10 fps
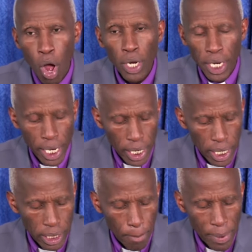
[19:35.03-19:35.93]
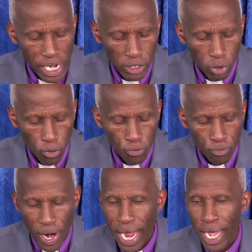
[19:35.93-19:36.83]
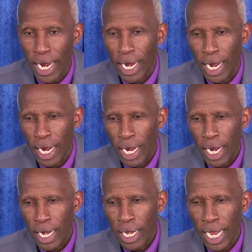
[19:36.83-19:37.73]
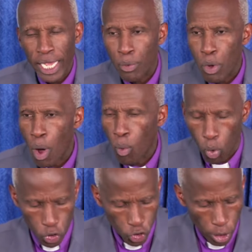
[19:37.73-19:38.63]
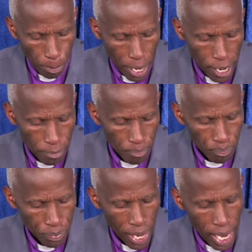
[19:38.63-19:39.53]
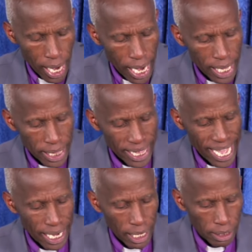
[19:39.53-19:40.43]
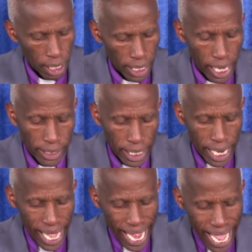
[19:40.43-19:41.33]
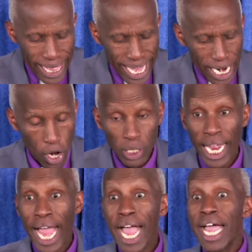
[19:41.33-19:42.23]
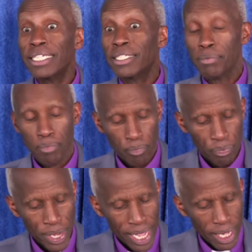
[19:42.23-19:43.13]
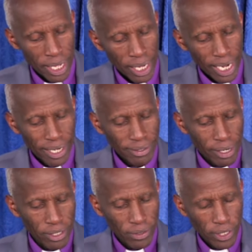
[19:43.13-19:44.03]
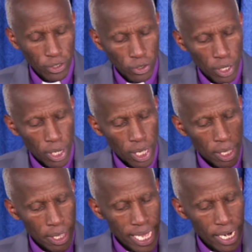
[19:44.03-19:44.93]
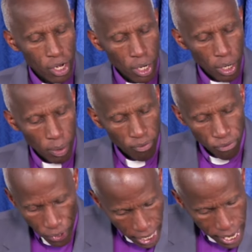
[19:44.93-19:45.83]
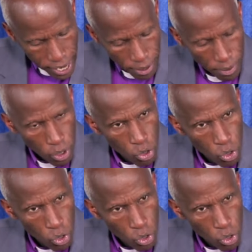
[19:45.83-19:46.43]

Walking in the midst of fire like we were worshiping. And the king said, and they are not hurt. Characteristics. They are free,